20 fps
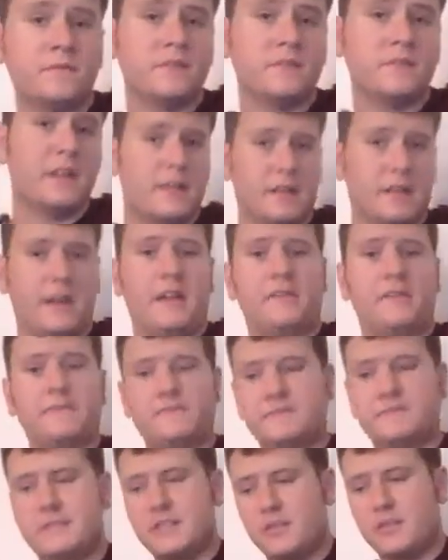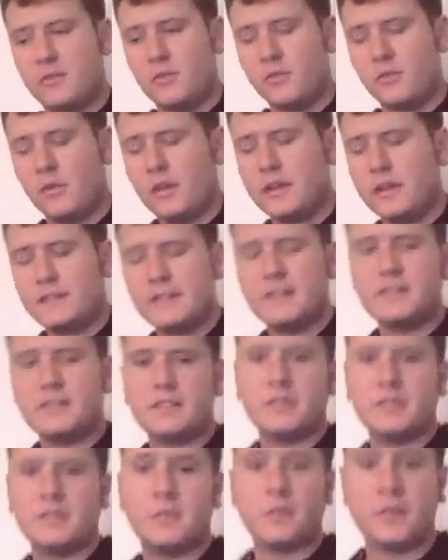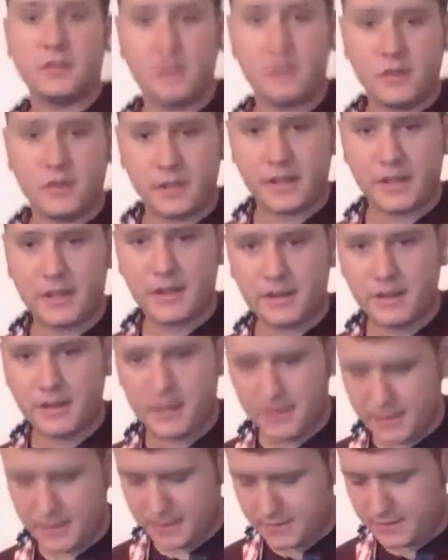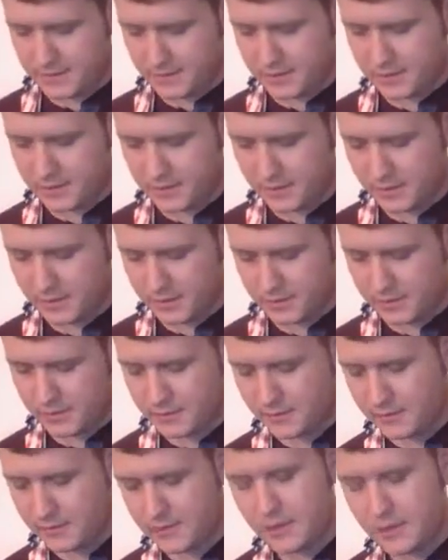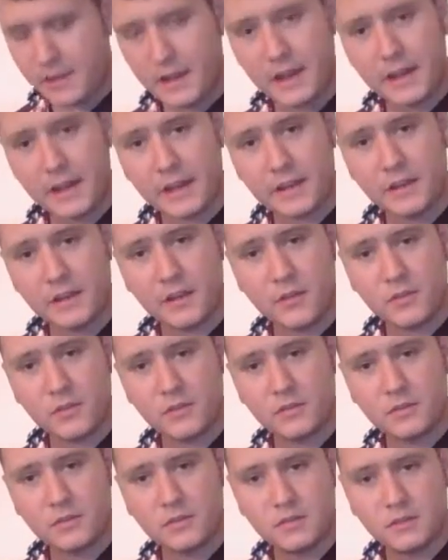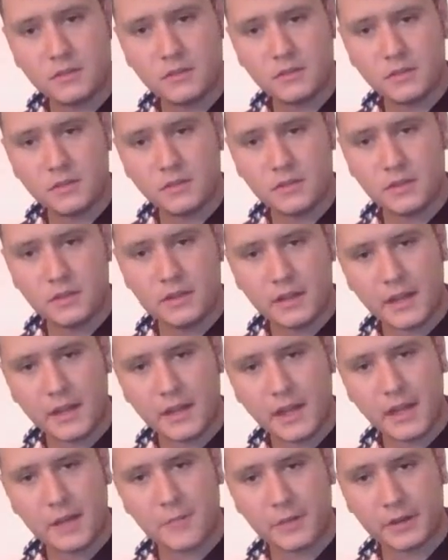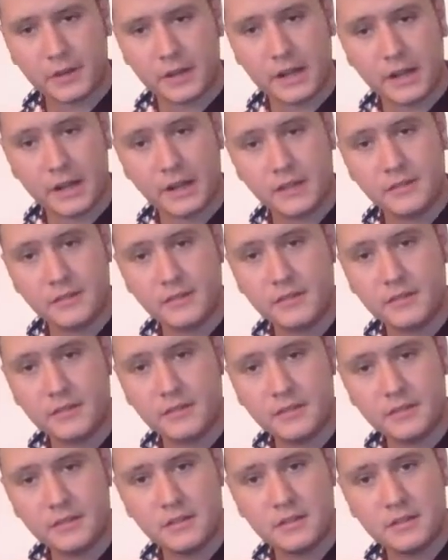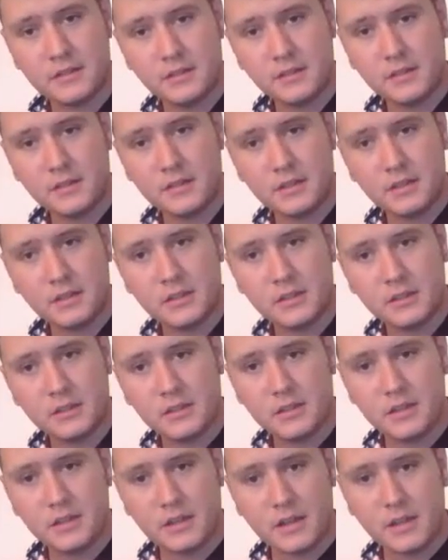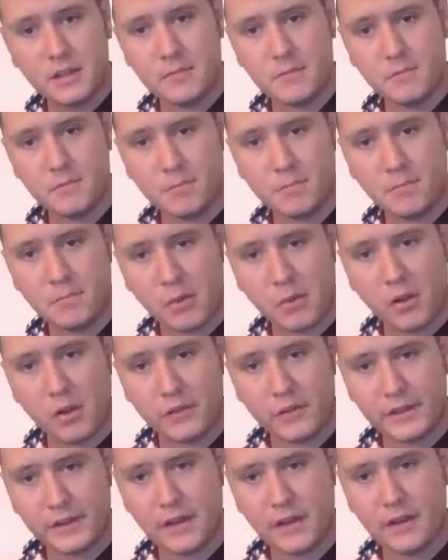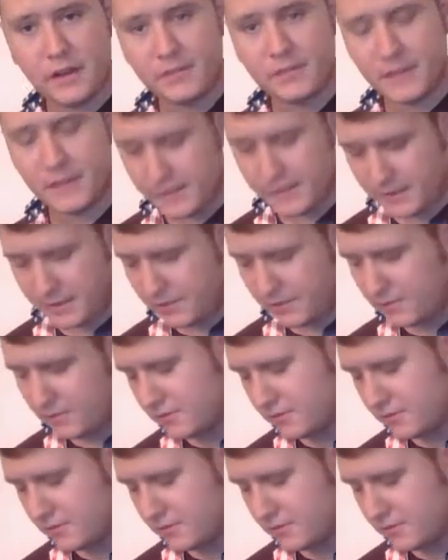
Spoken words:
Okay, so essentially what you're doing here is you're hitting a note, hammering on, and then pulling off that note